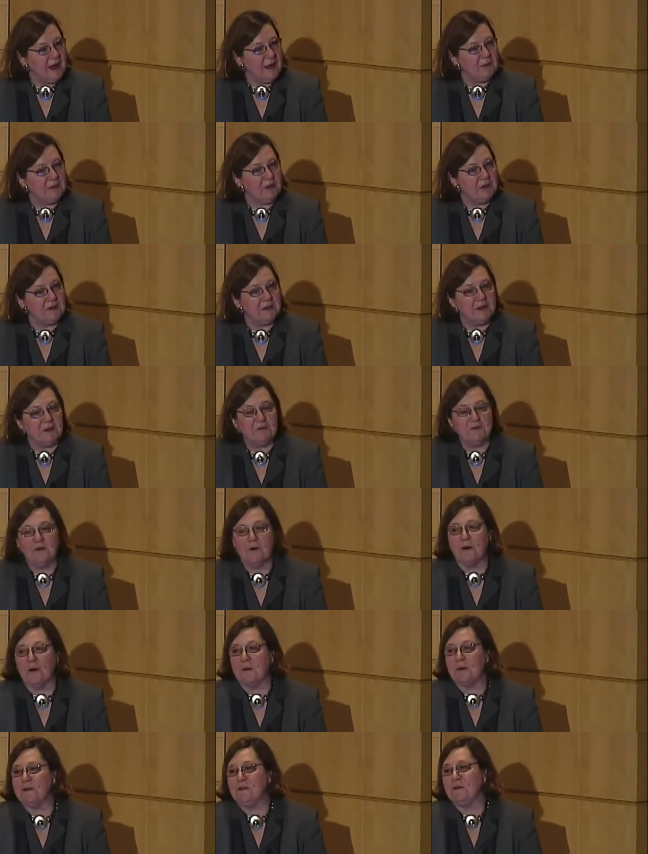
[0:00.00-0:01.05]
I'm looking
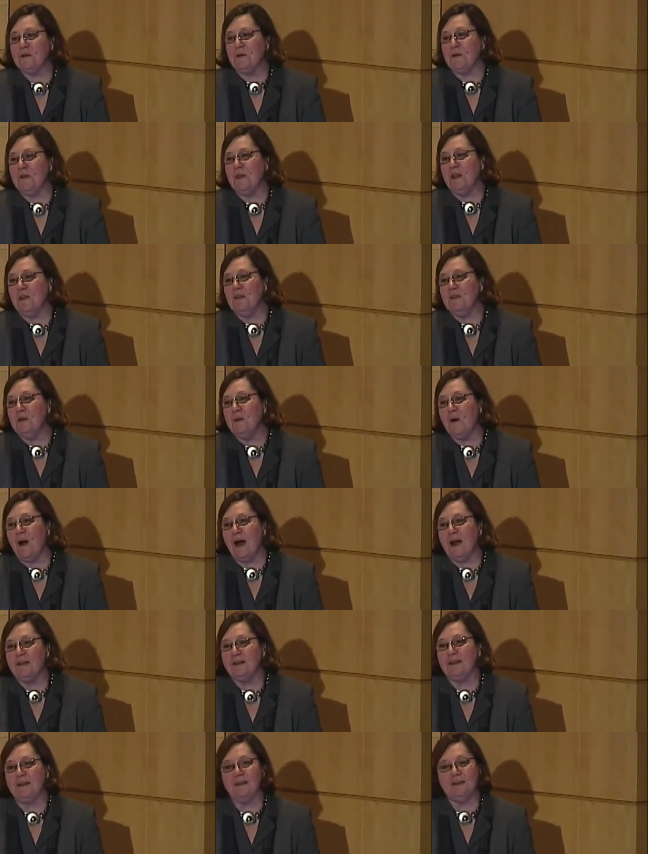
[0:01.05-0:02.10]
forward to the new
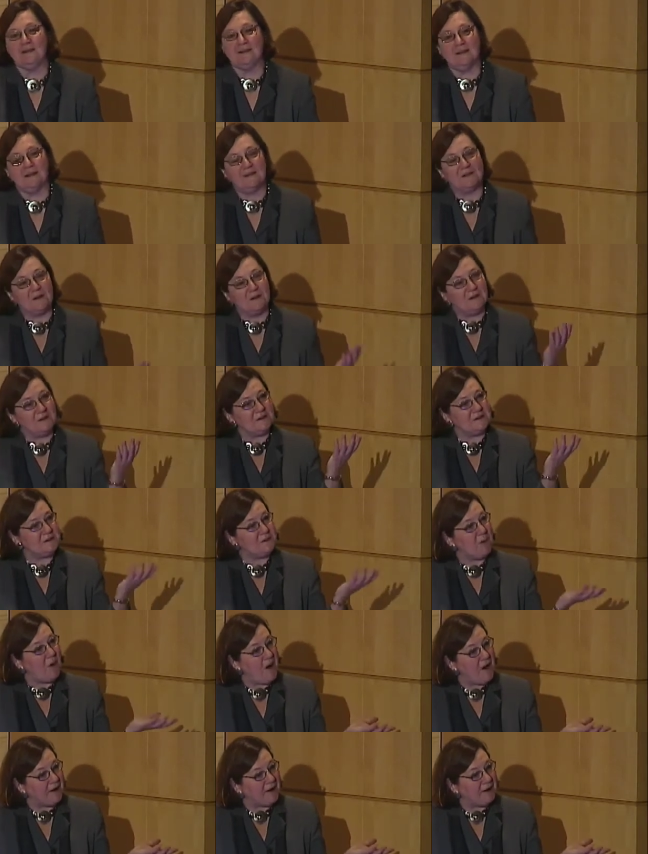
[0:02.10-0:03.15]
ideas that it's going to
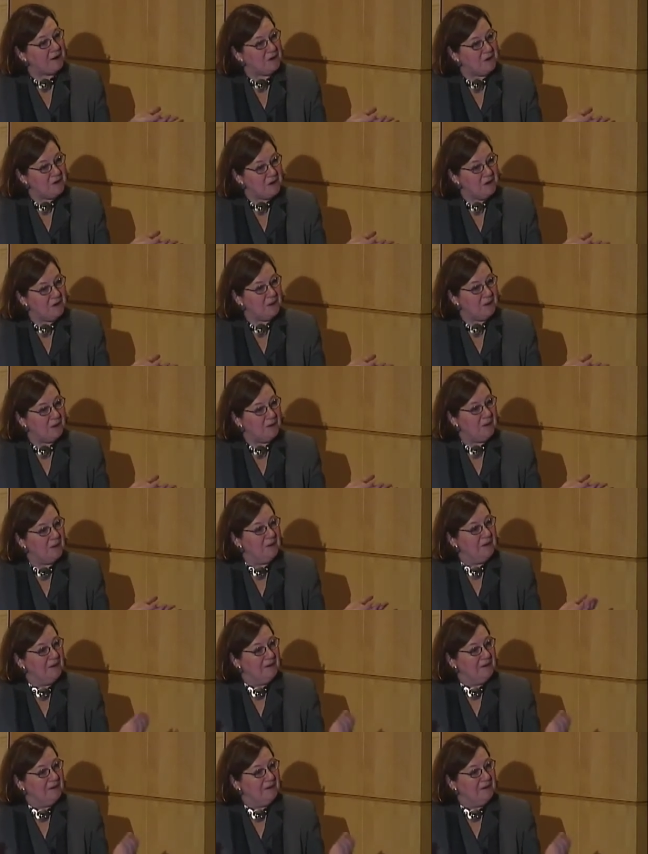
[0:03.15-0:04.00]
spark in you.